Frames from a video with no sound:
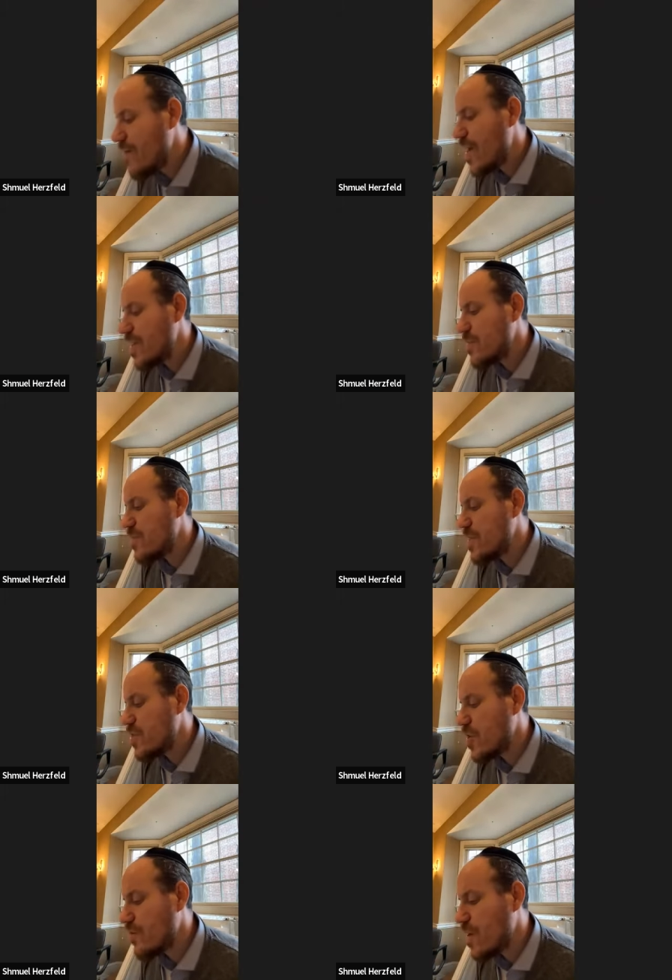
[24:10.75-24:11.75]
That's the
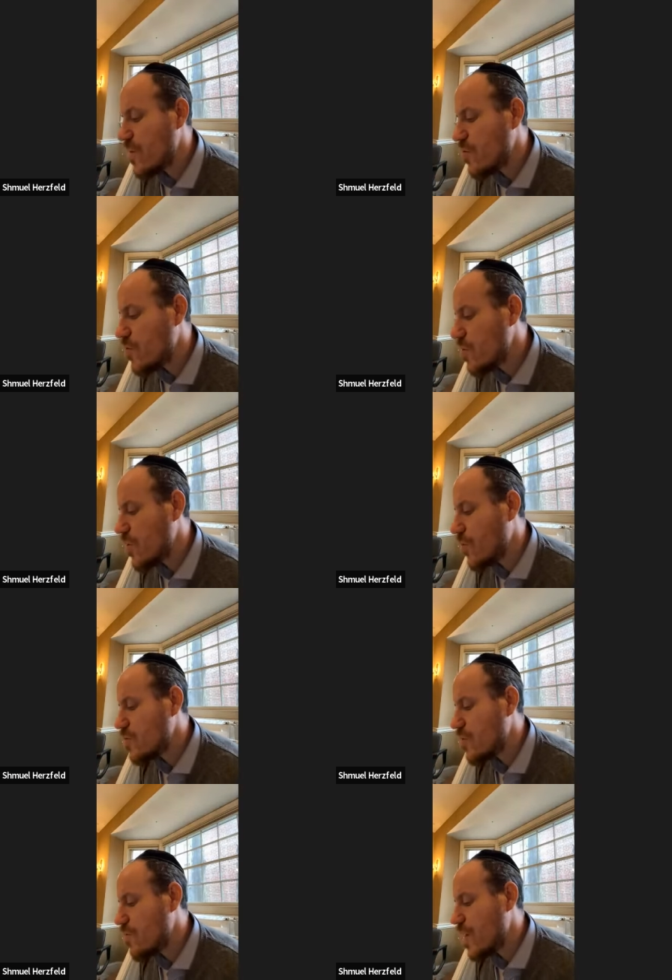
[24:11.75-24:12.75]
position of Rabbi Yehuda,
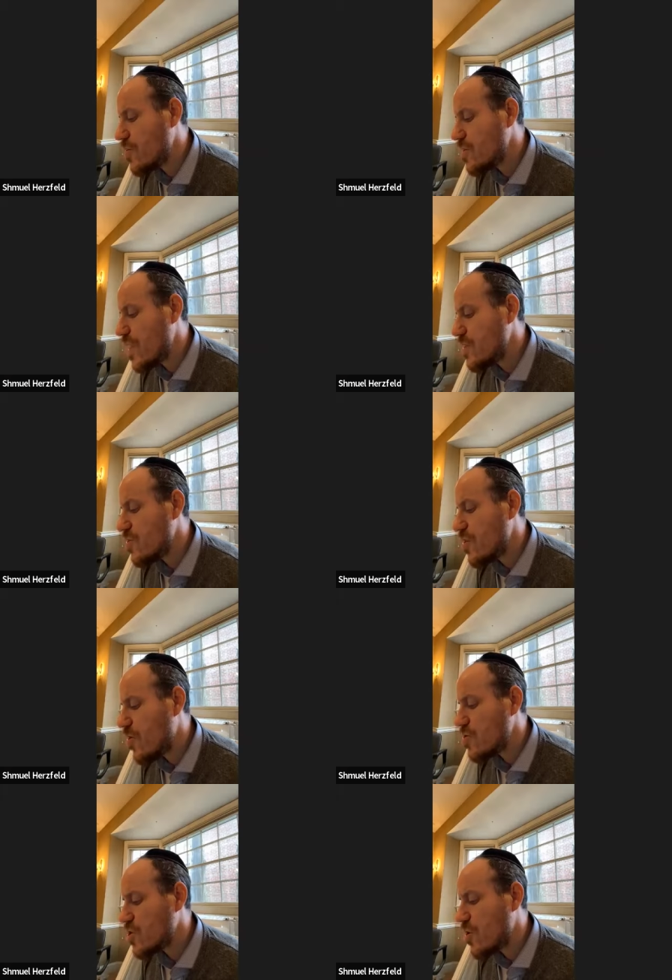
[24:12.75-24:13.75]
whereas Rameir says,
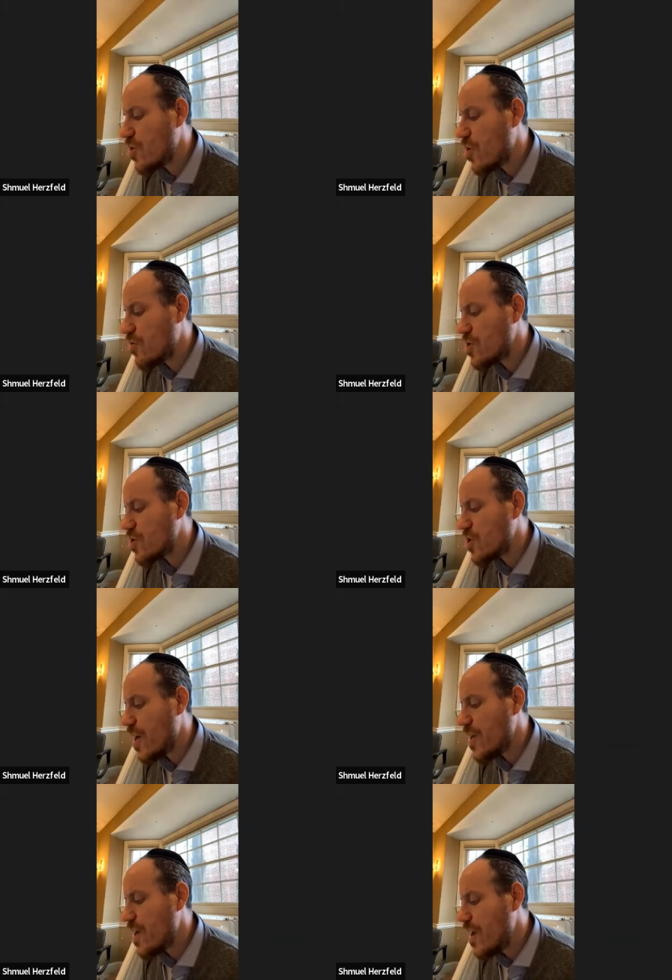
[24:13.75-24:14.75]
no, Shalor
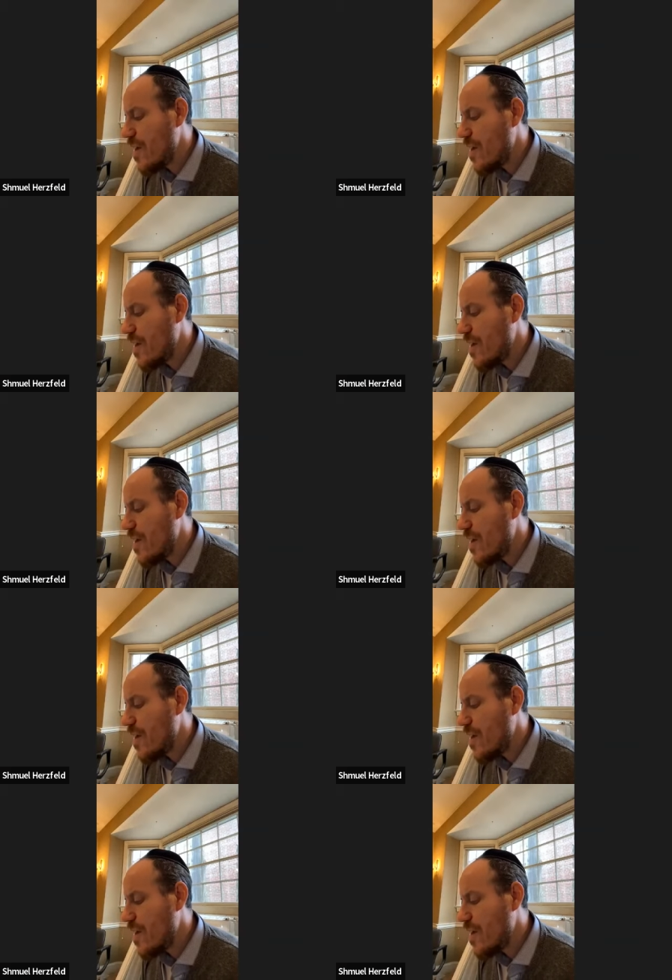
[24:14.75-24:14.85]
Rashai,